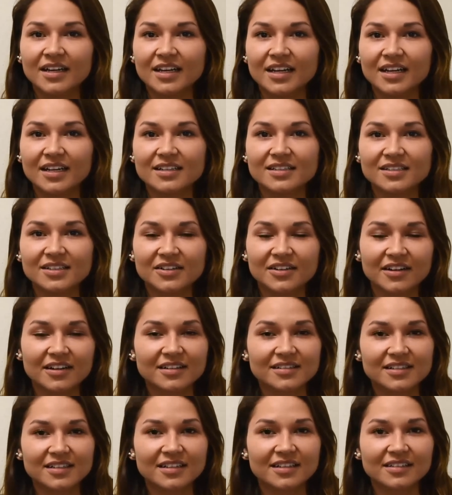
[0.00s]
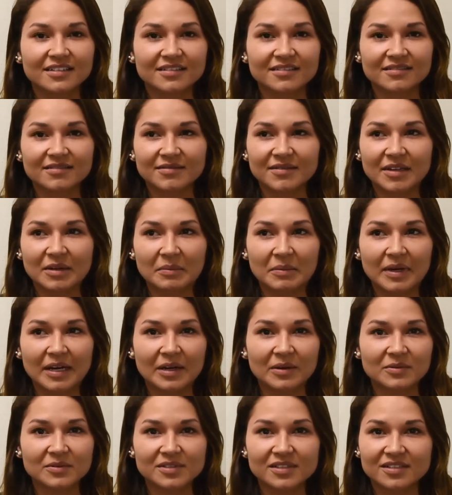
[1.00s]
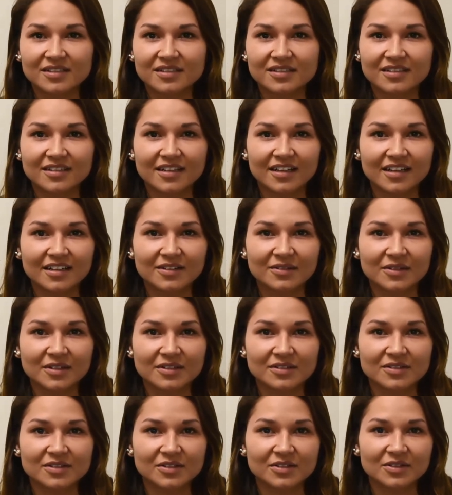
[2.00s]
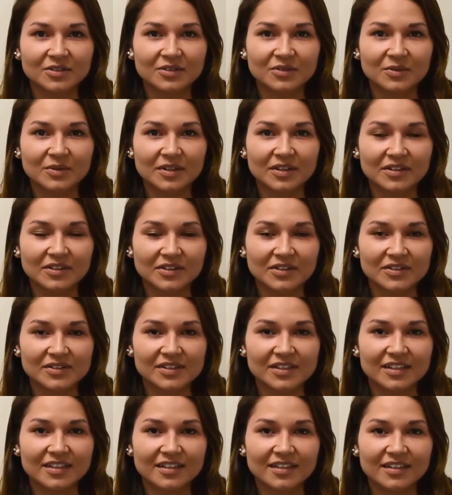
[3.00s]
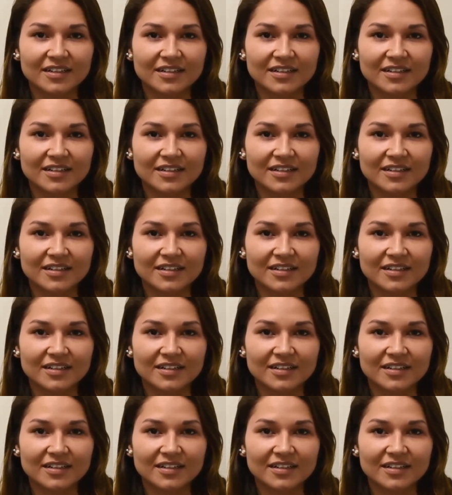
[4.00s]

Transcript: it's crazy the amount that you can do with nursing,